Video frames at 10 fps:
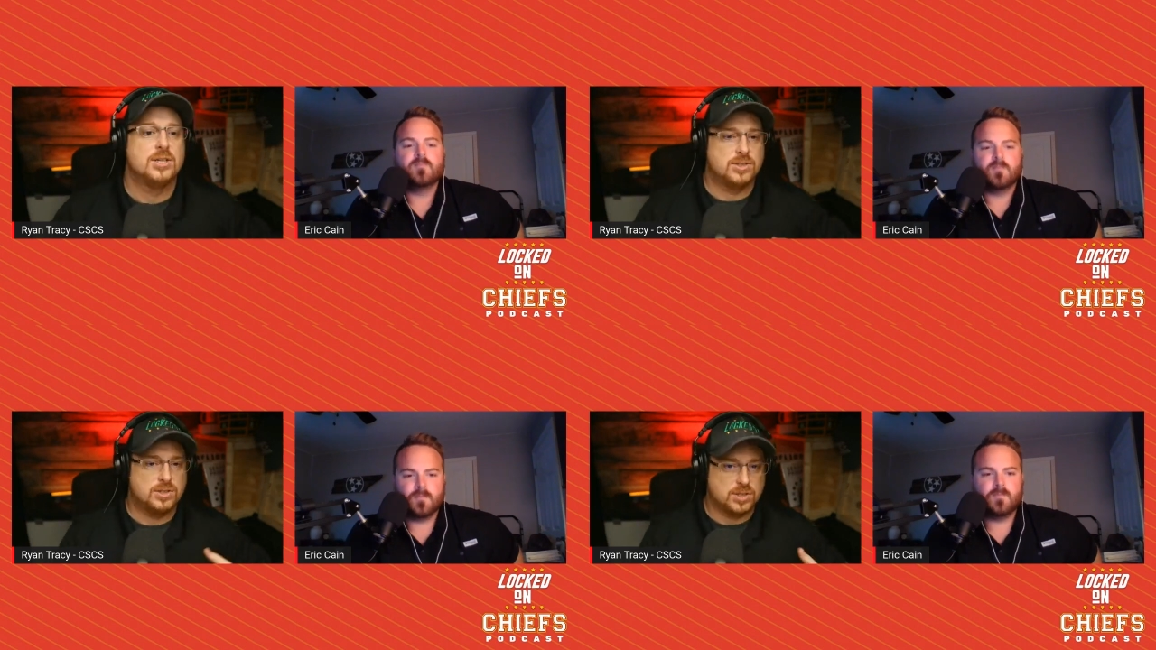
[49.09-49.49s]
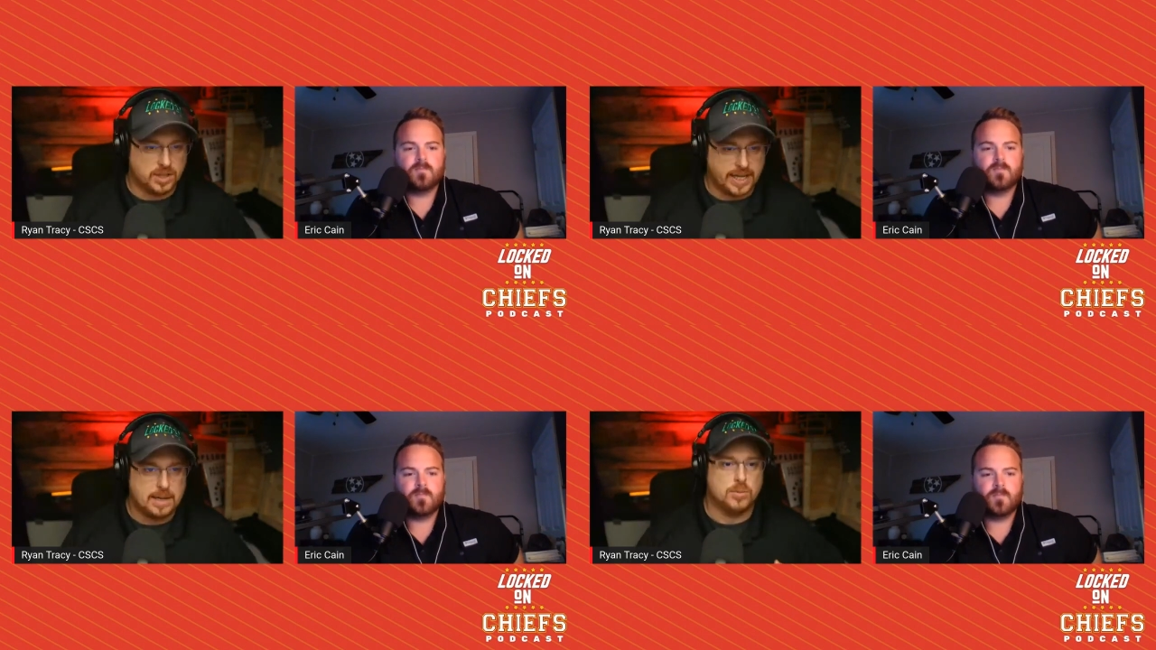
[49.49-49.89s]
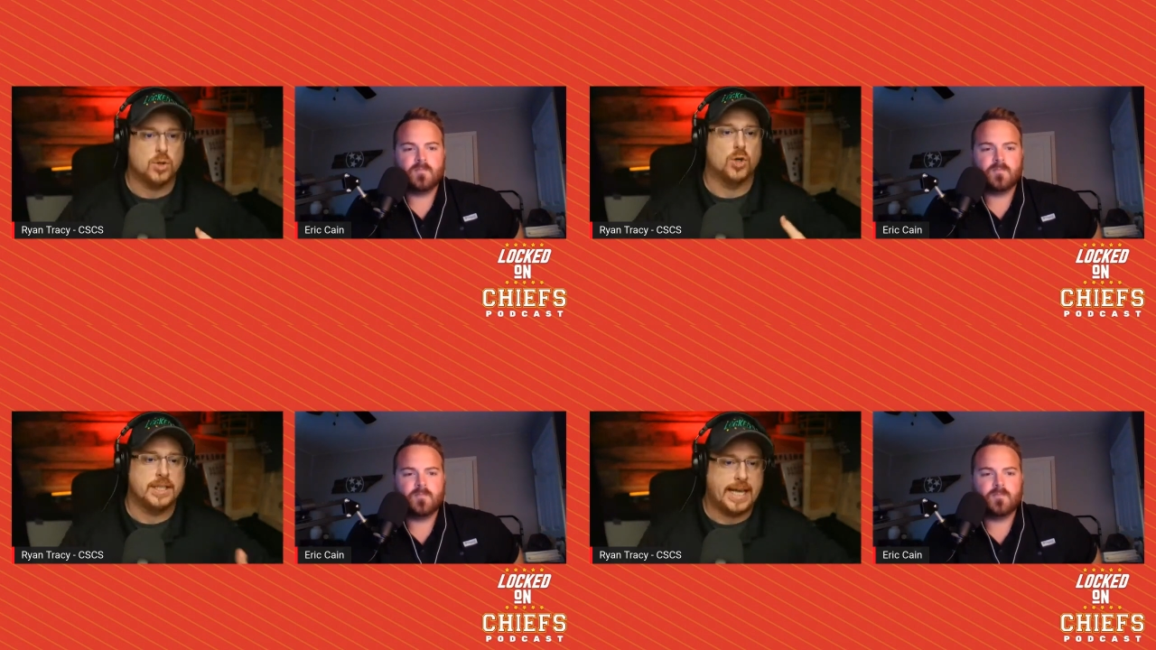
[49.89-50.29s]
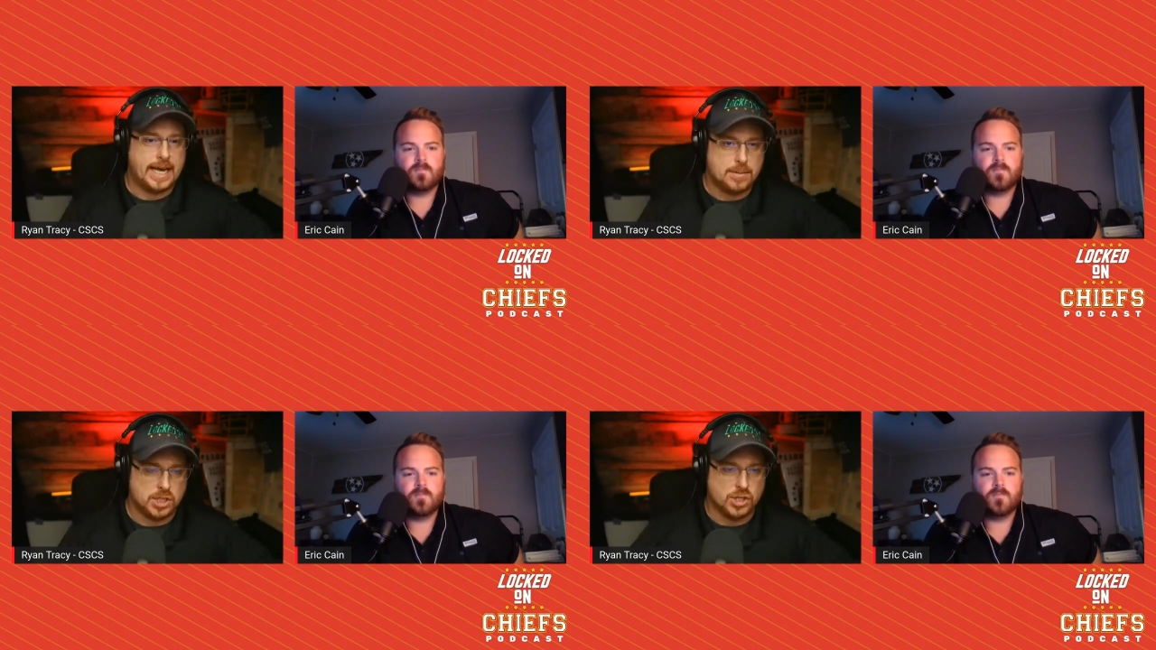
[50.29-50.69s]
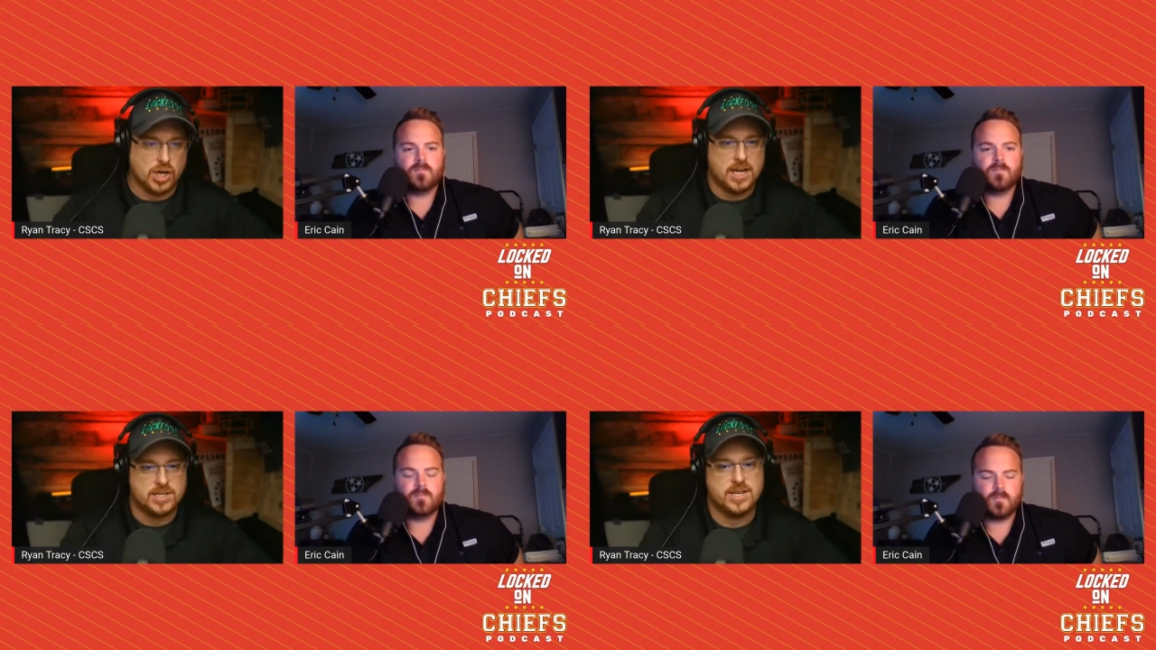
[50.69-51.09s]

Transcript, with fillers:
Speaker 1: to let him learn, let him adjust.